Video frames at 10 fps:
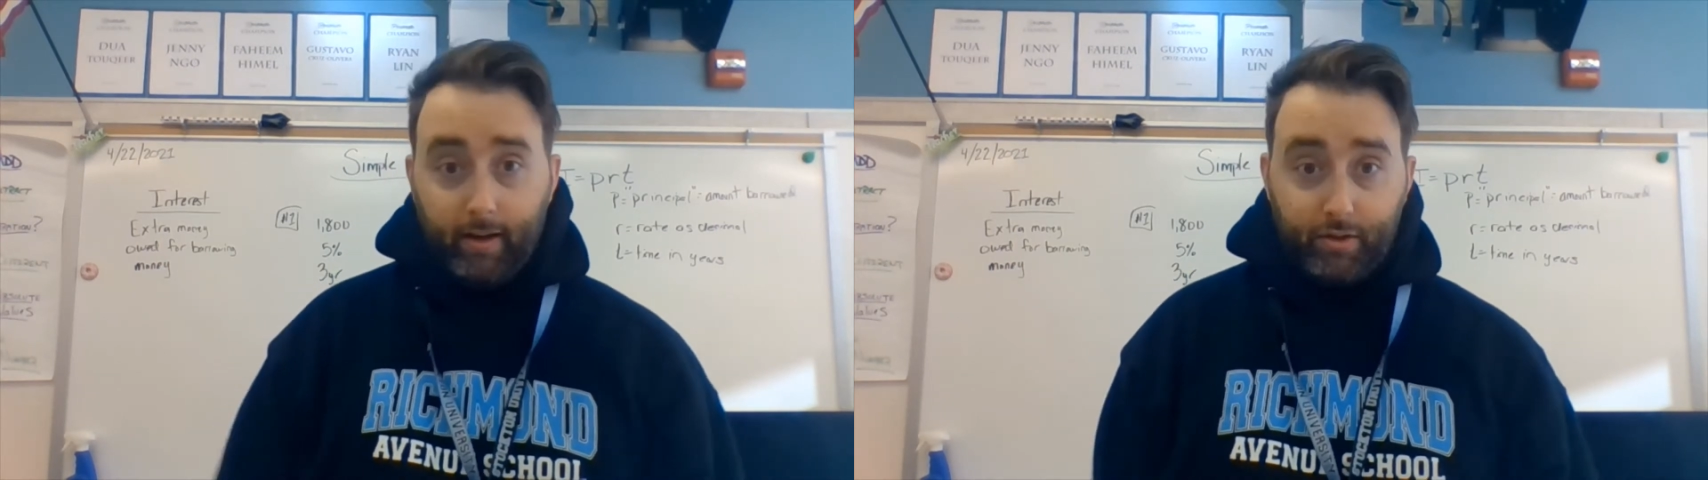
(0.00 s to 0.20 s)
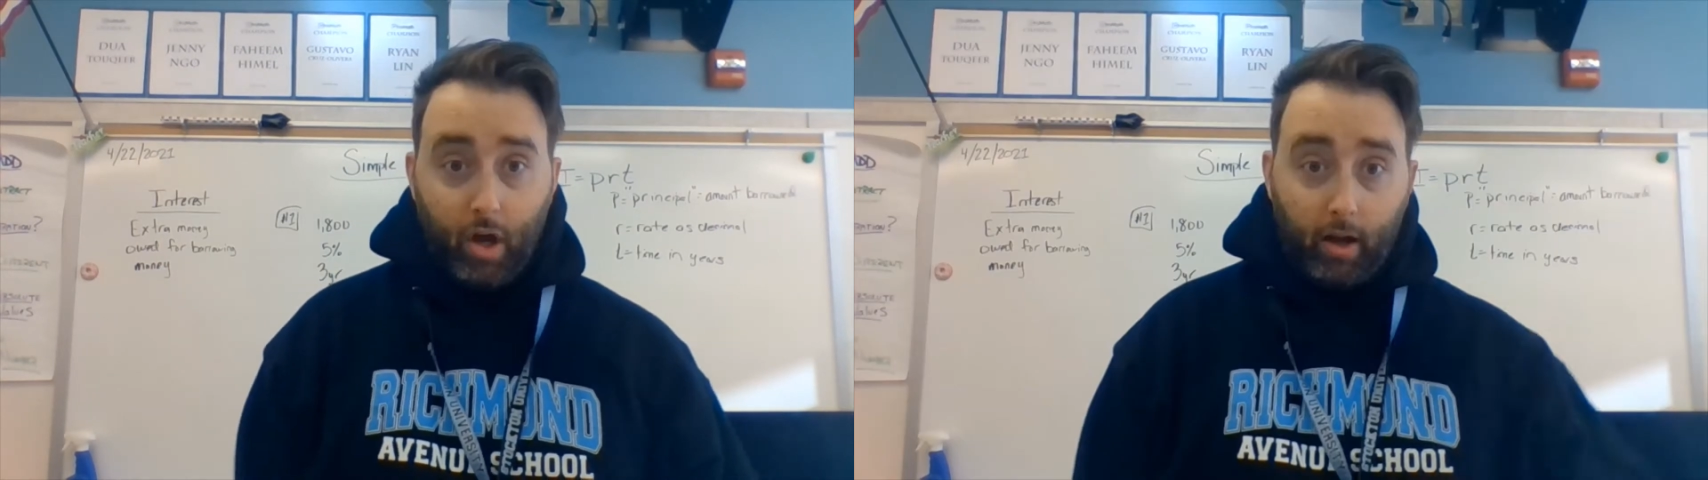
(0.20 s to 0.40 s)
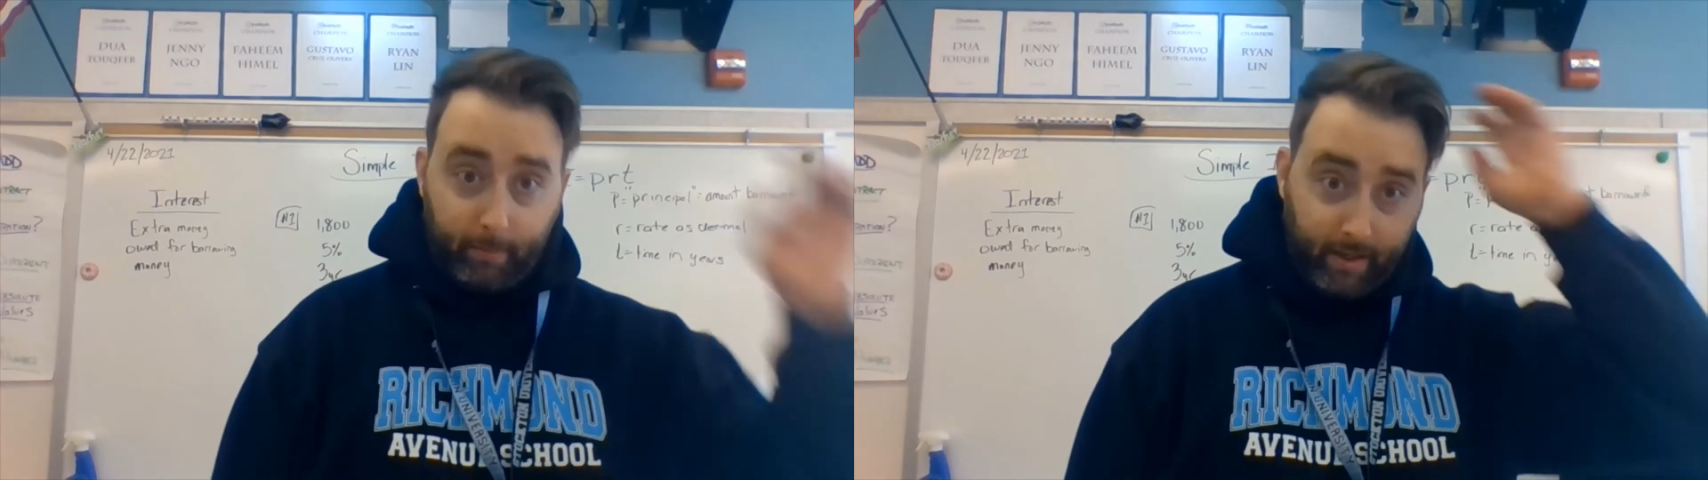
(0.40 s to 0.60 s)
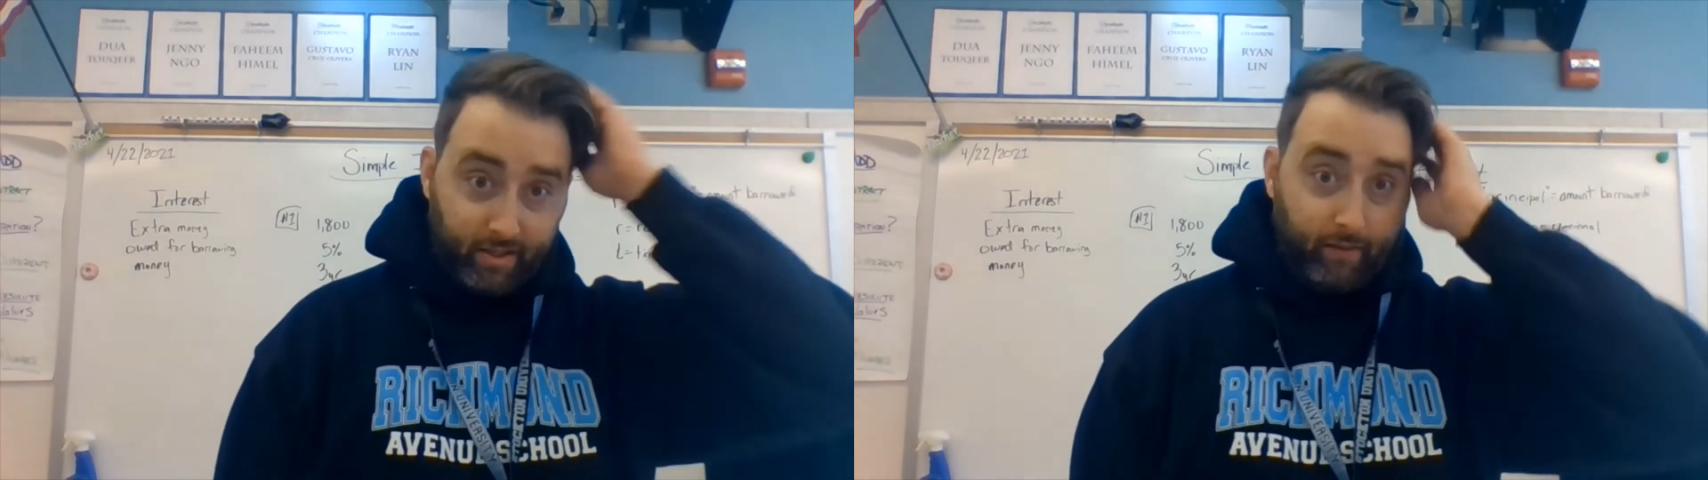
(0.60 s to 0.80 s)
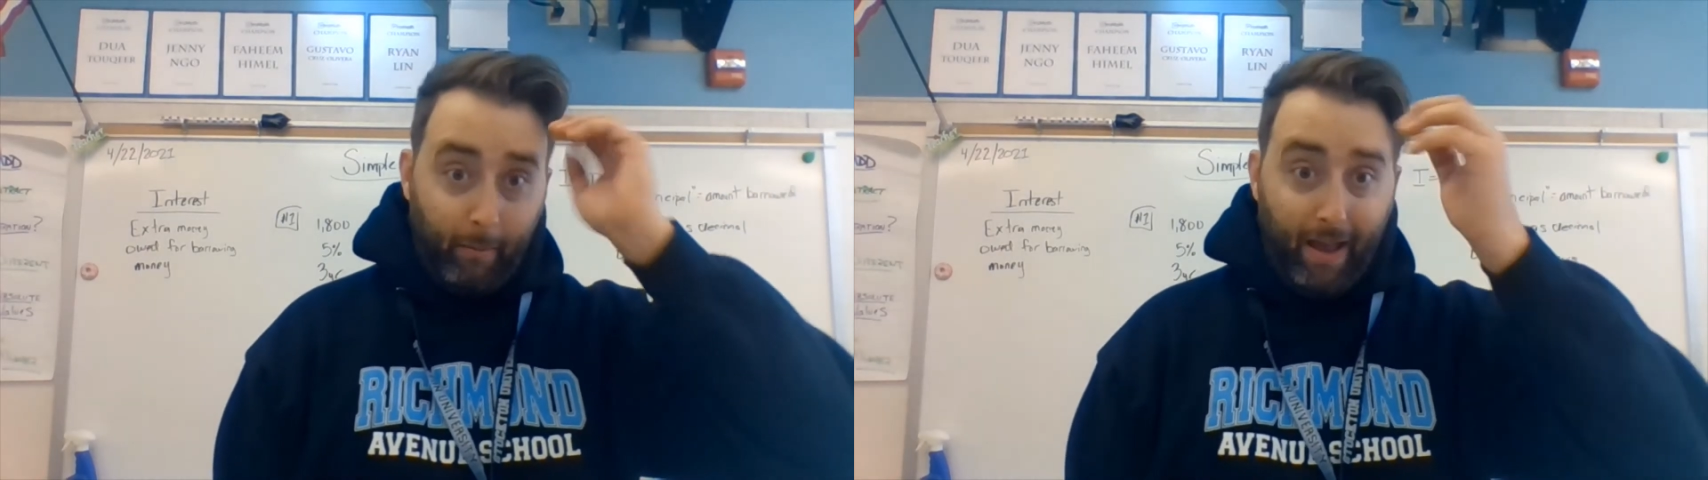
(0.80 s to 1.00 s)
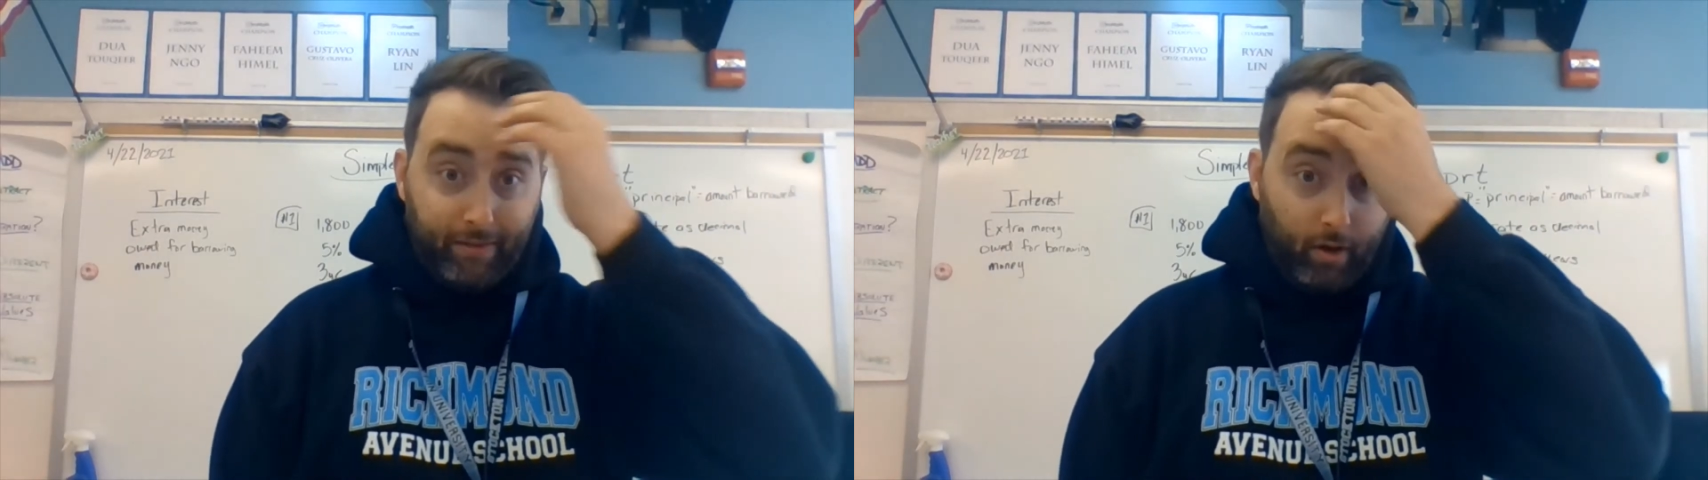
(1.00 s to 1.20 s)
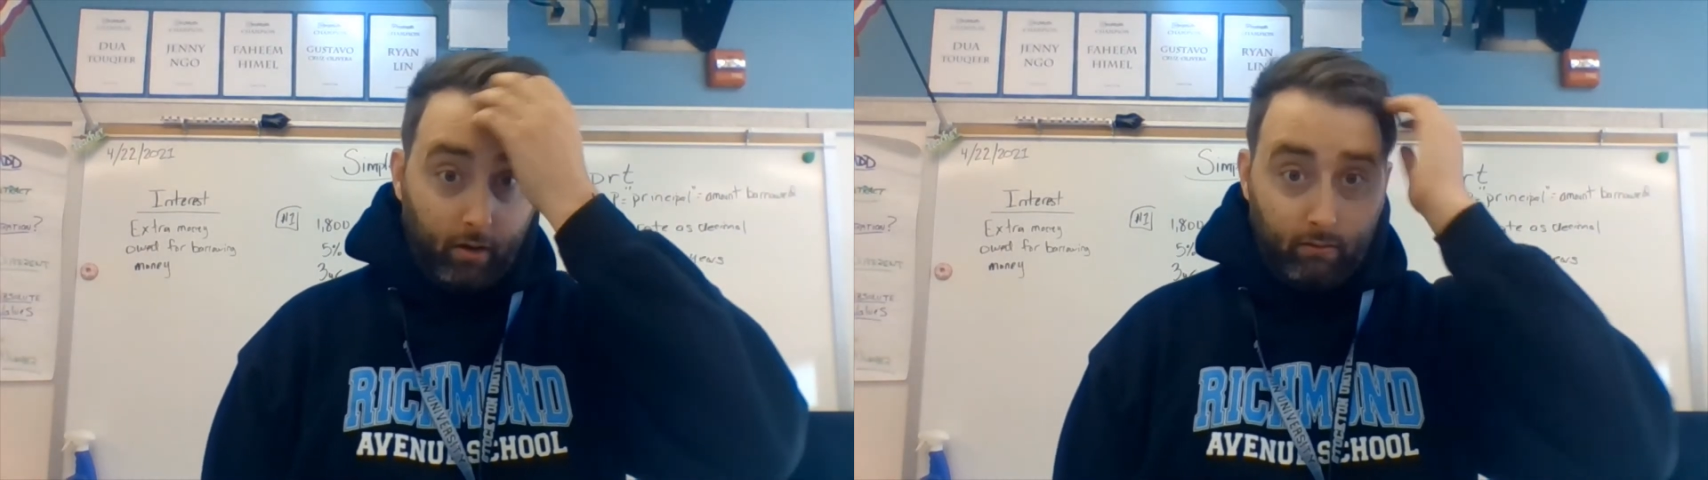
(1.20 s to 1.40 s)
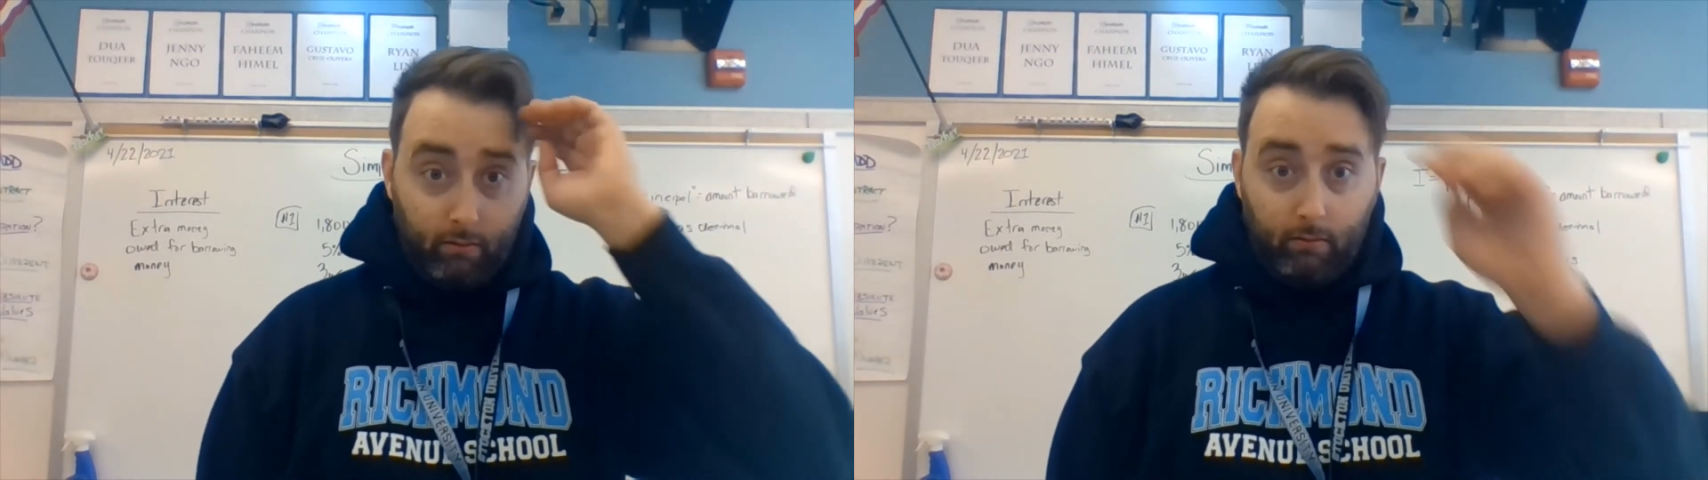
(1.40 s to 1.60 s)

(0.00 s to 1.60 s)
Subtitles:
to talk because you have a mask on.